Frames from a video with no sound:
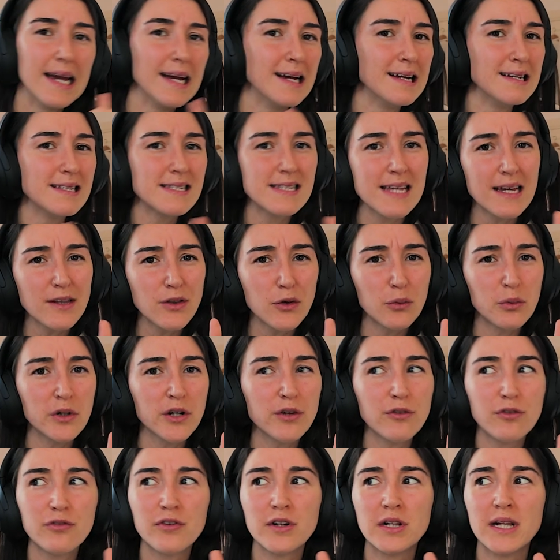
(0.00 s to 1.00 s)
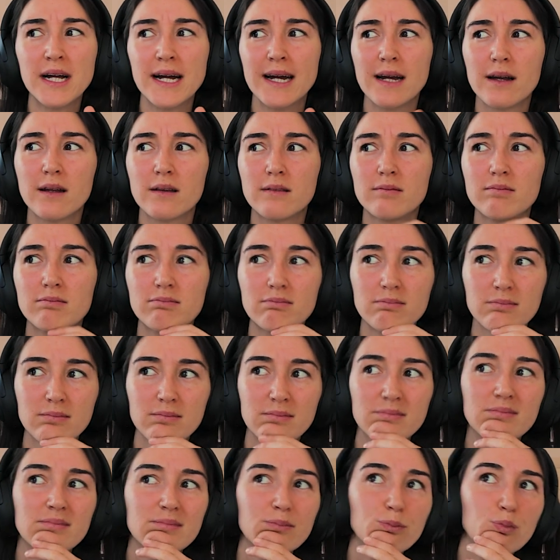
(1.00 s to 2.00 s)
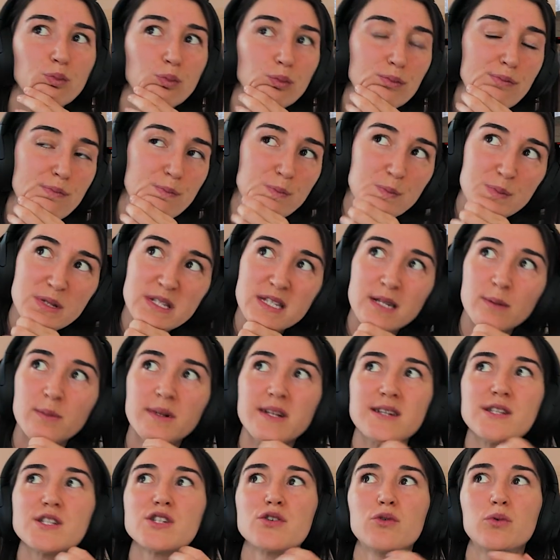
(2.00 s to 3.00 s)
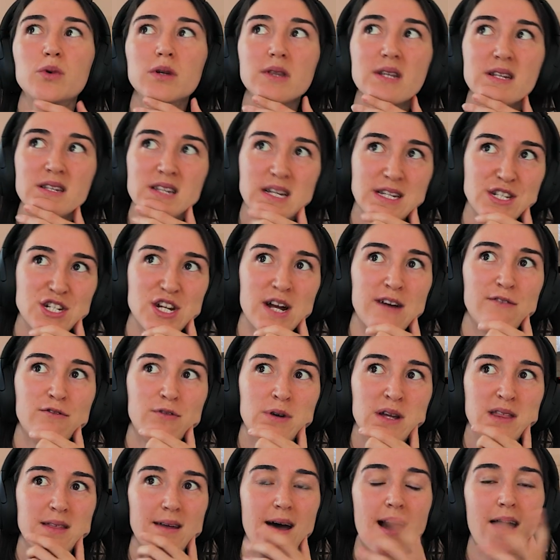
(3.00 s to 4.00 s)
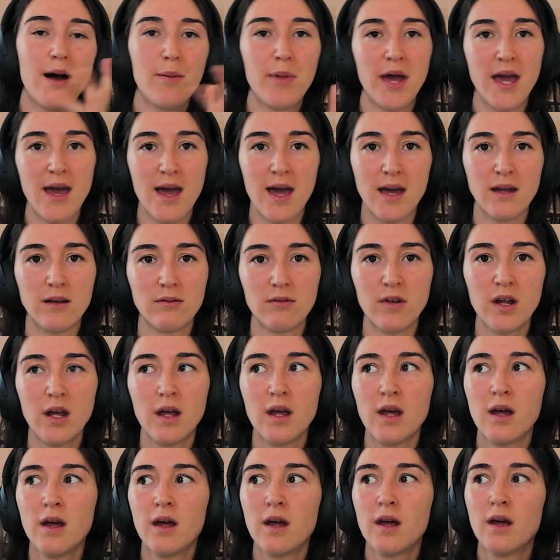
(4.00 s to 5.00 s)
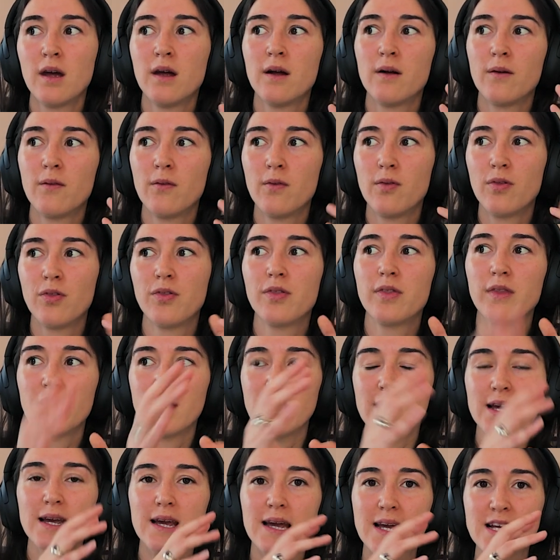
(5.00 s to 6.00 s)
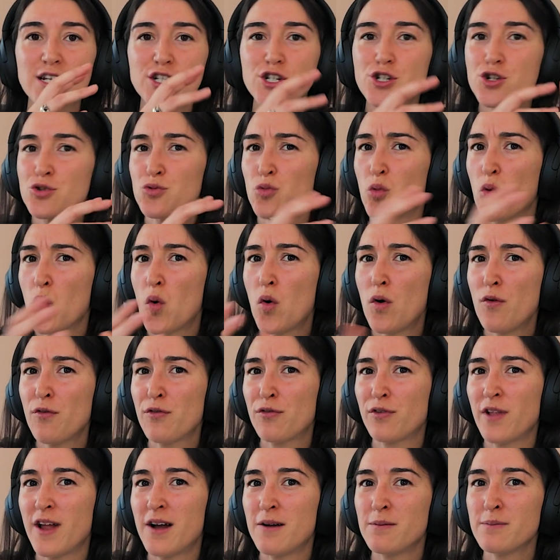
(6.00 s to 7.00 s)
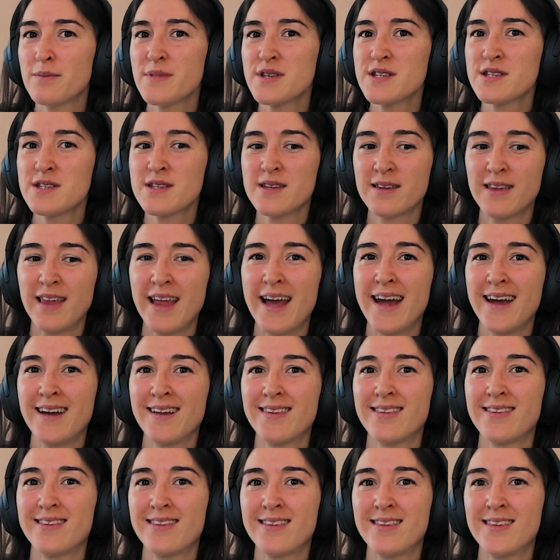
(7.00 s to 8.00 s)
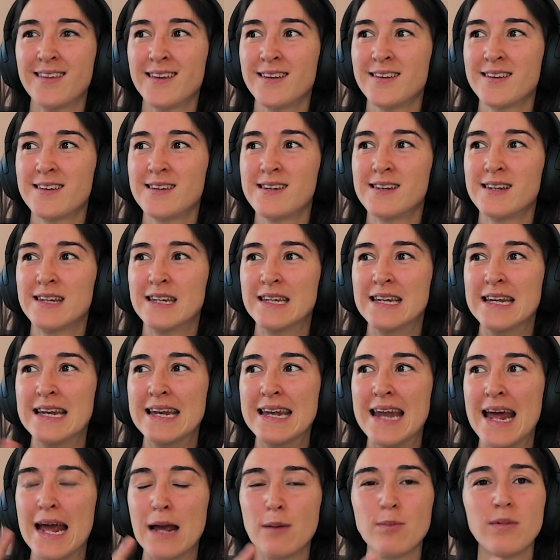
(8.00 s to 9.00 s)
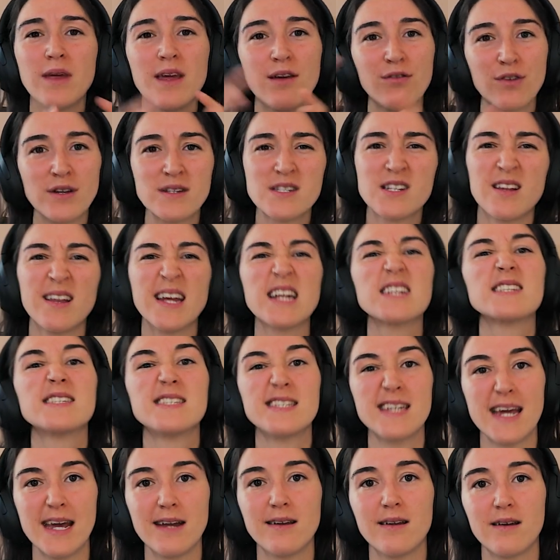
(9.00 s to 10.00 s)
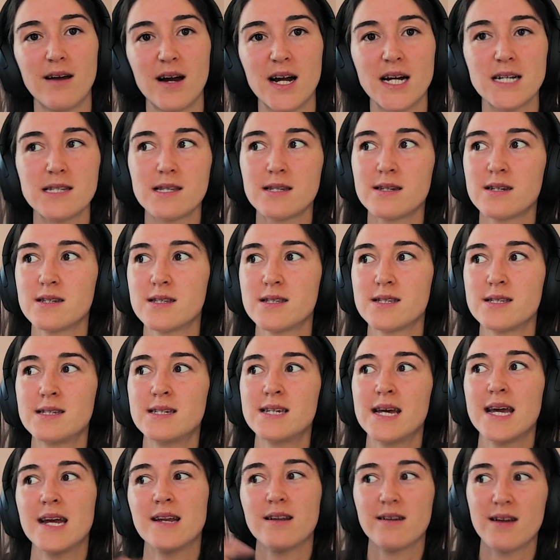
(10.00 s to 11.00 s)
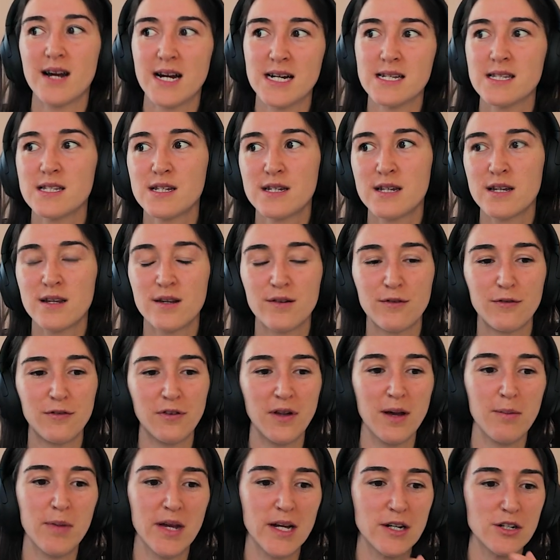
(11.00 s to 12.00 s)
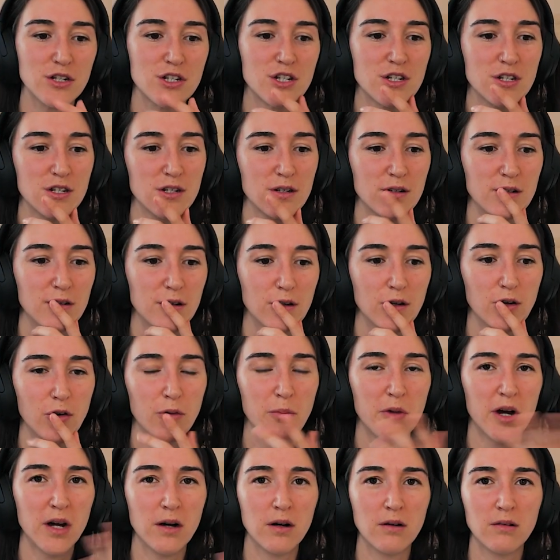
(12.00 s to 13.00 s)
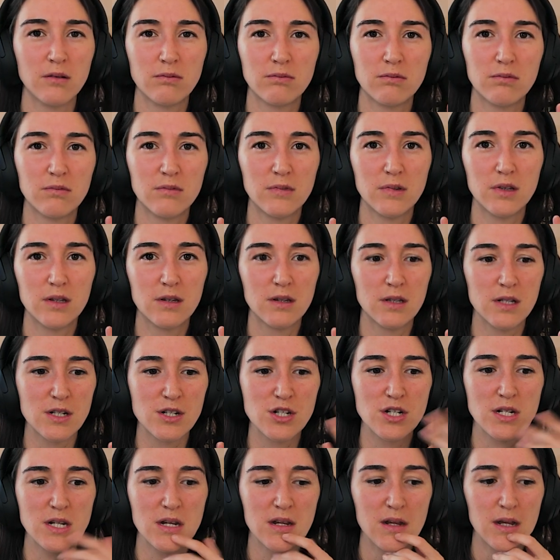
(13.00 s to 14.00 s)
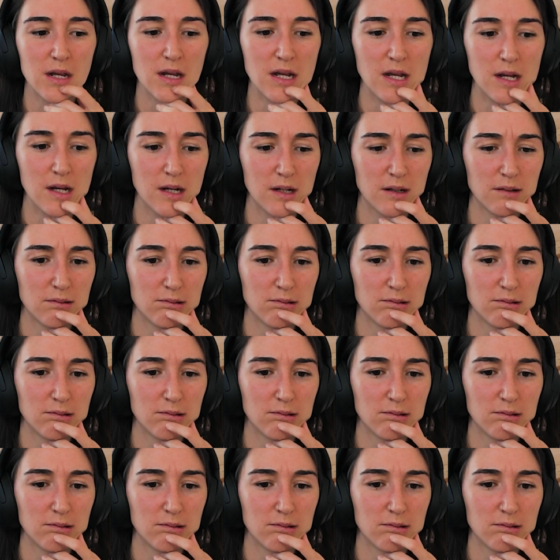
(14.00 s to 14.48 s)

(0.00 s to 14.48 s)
Is that the word for like similar to what the Dutch have with ABN? Is schoon Vlaams like the name given to like standardized Flemish, normaal, that she,